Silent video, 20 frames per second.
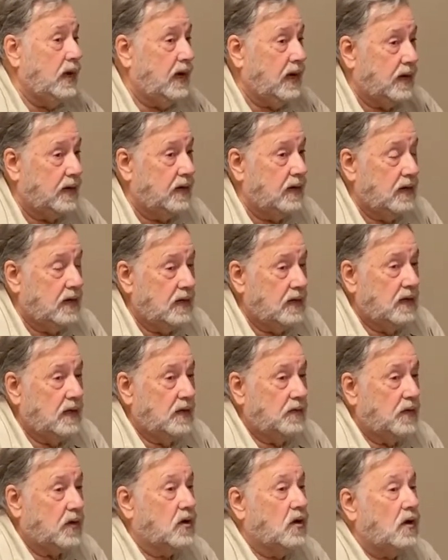ahead.
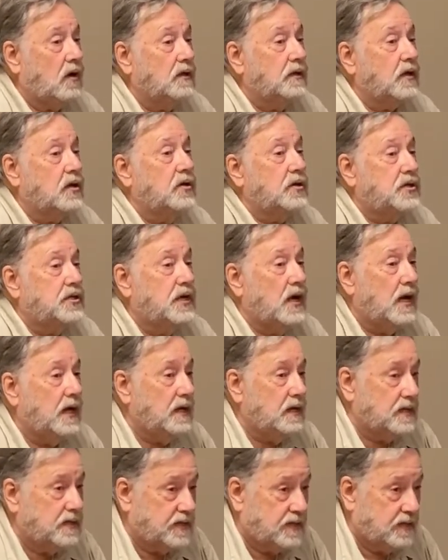They're called the
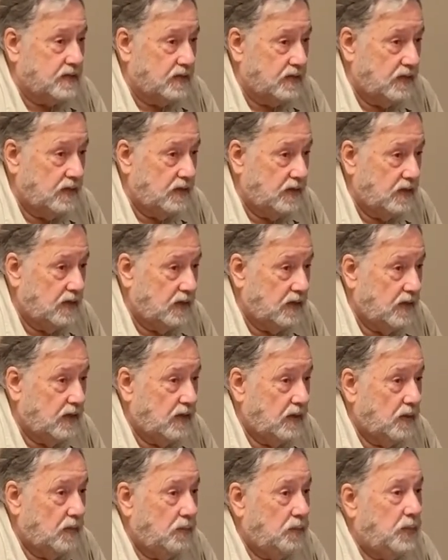Kushanas.
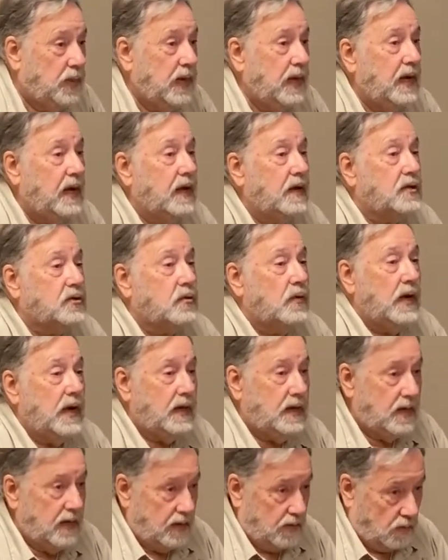Big
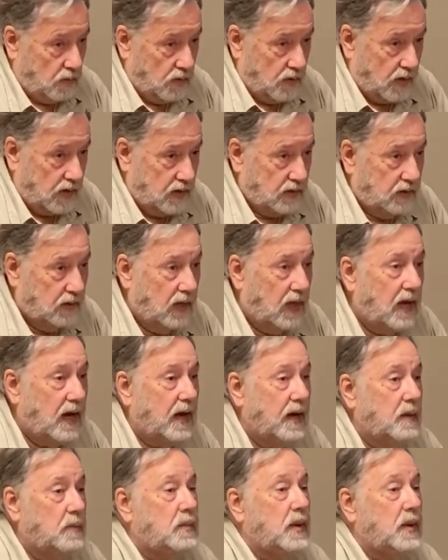trade network, a lot of